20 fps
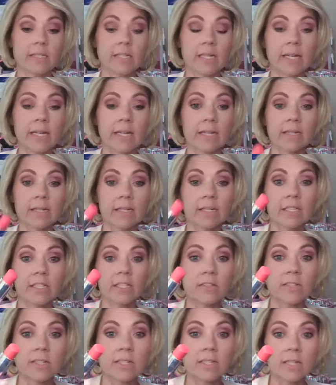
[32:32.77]
today. And
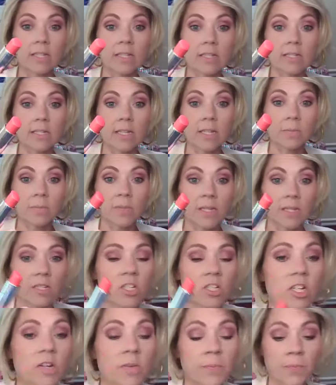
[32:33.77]
here is Sunset
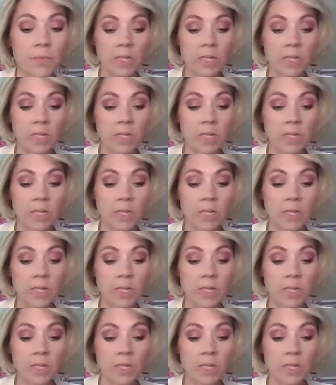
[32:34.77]
Peach.